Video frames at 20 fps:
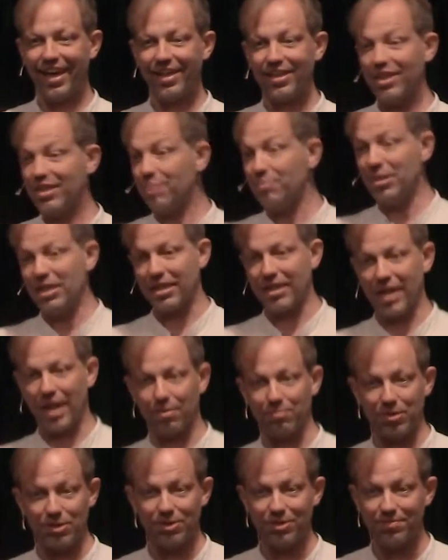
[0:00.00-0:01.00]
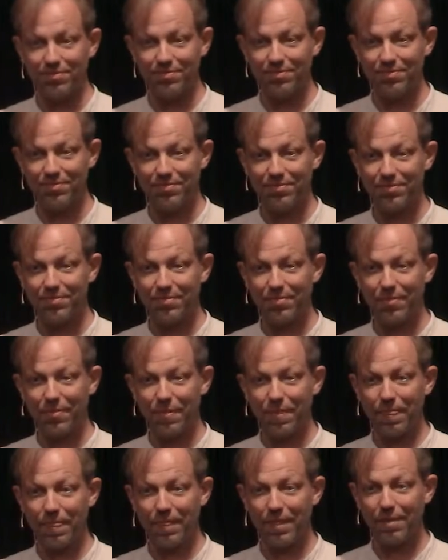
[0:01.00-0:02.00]
And then the miracle happened.
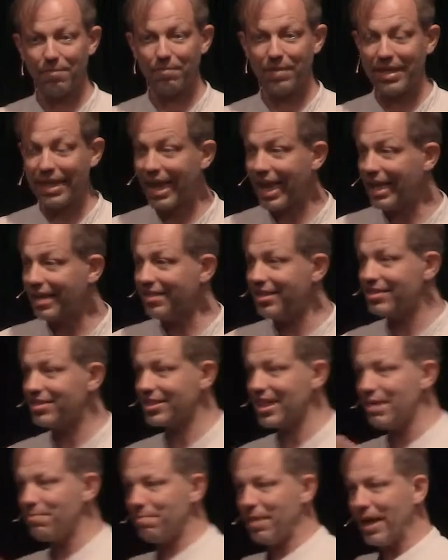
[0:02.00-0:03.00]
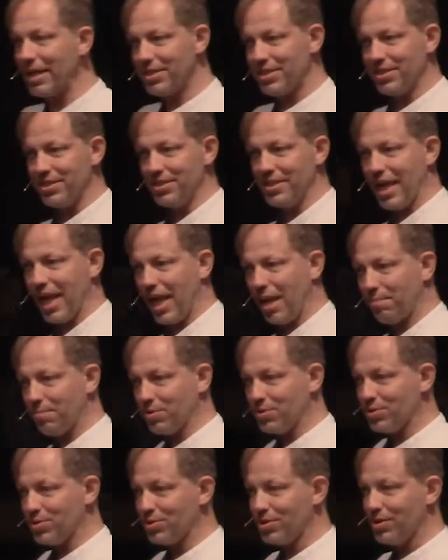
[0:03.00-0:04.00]
But again, the same pattern
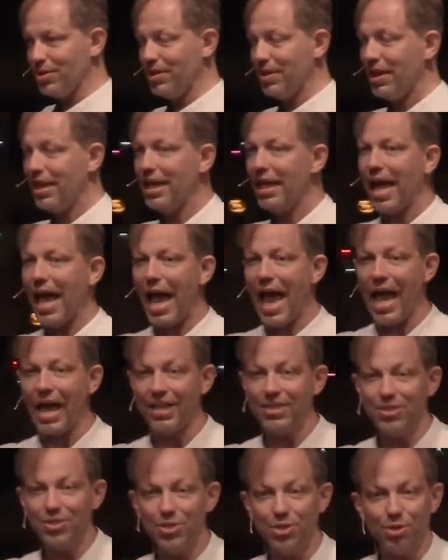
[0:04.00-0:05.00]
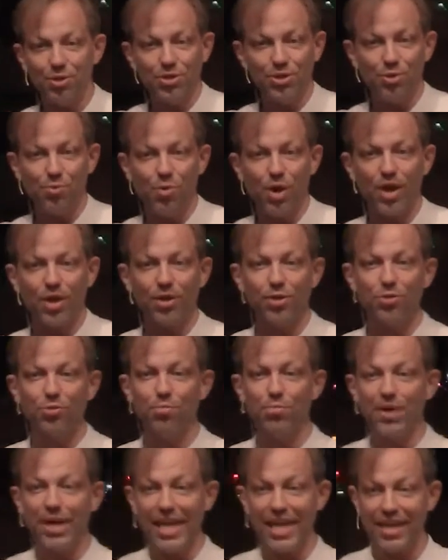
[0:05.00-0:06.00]
happens. Andrew is the one who
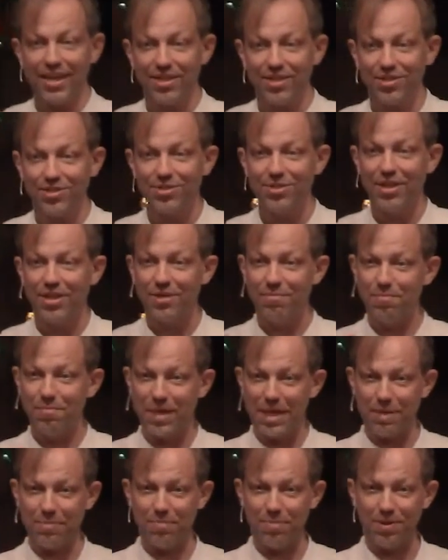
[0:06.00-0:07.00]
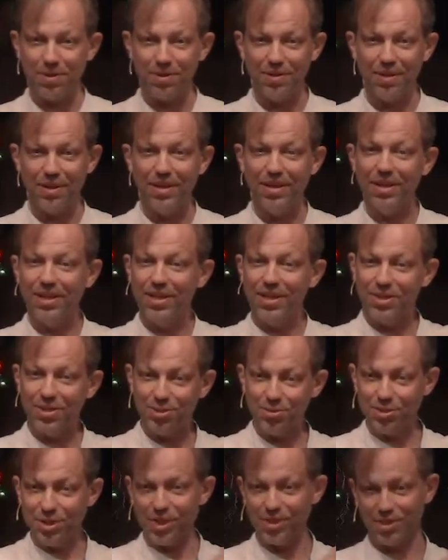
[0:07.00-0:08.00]
brings people
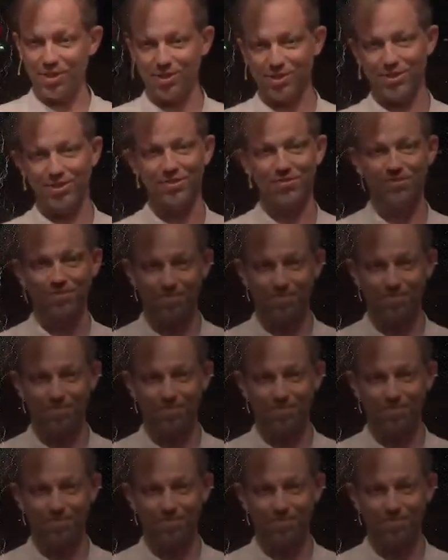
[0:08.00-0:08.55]
to Jesus.